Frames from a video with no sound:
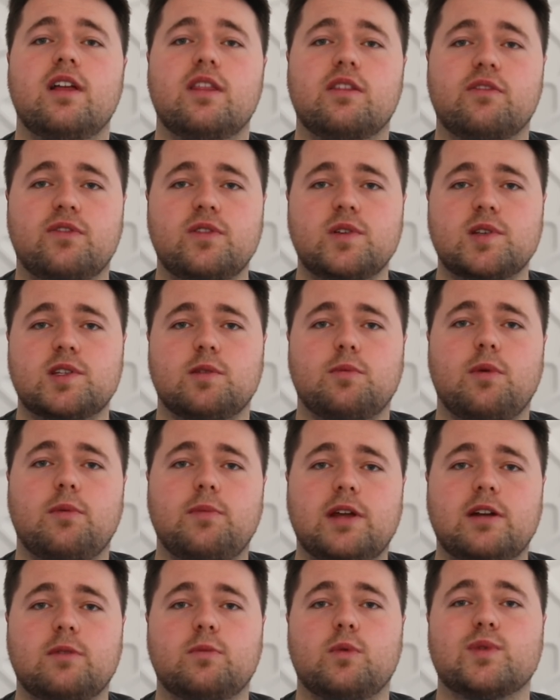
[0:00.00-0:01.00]
The first time I
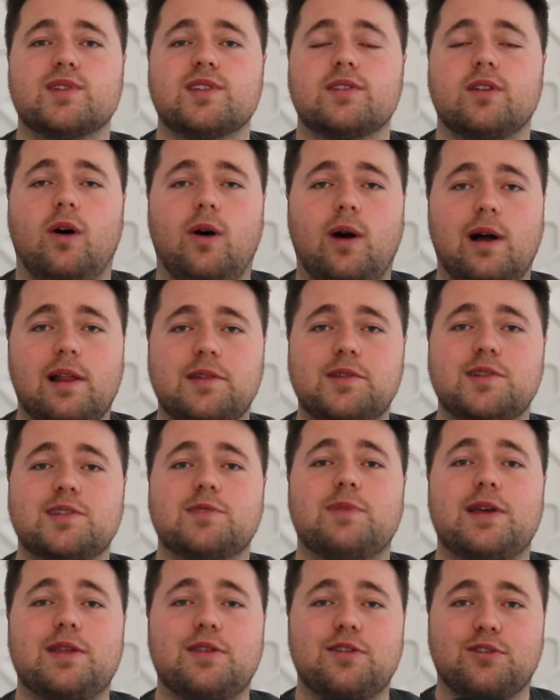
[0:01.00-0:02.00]
met him was in the
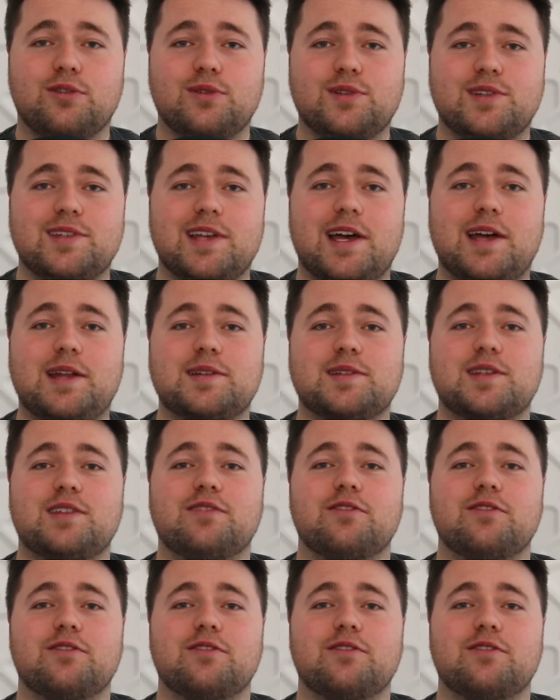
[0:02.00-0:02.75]
Highlanders beat the Crusaders.